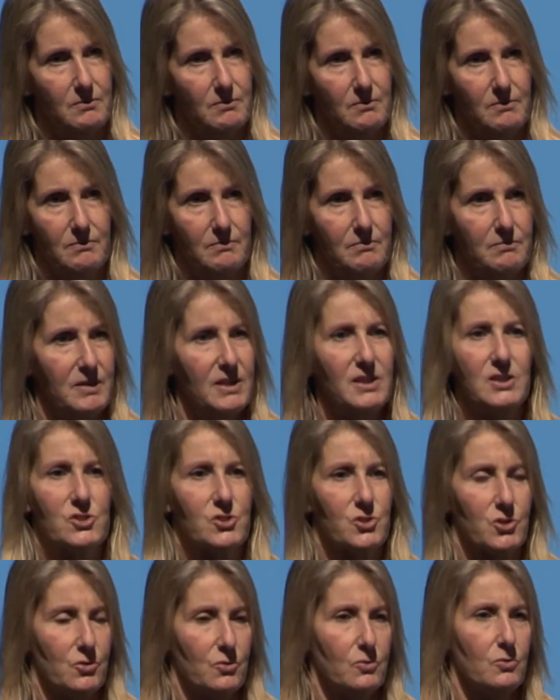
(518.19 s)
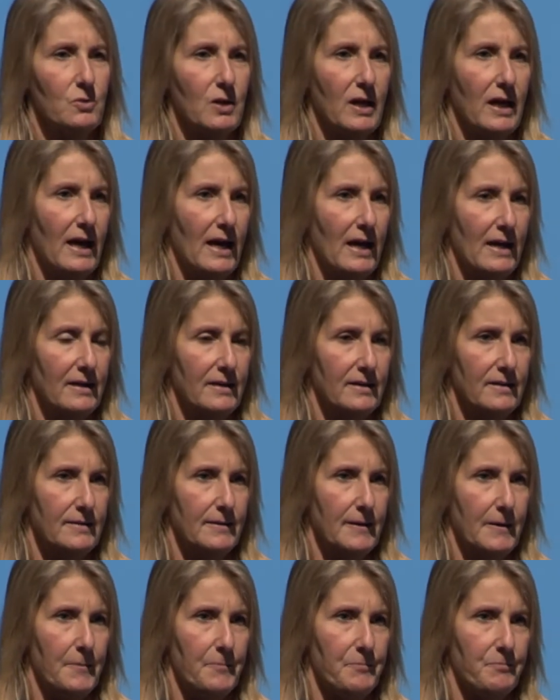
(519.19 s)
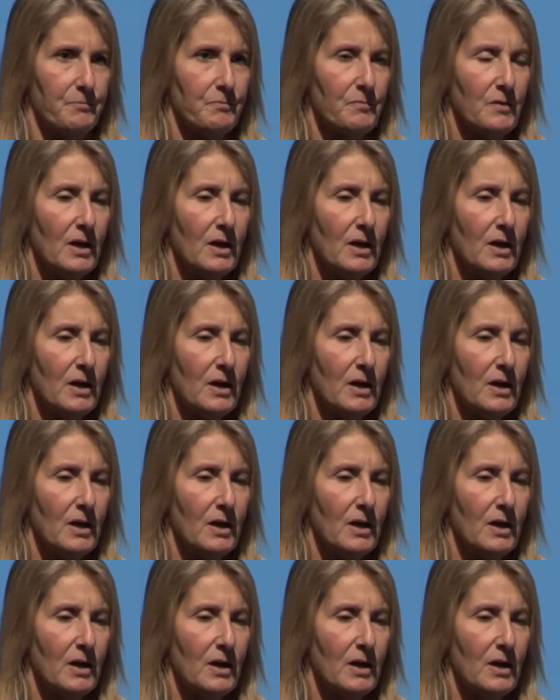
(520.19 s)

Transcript: minuscule, and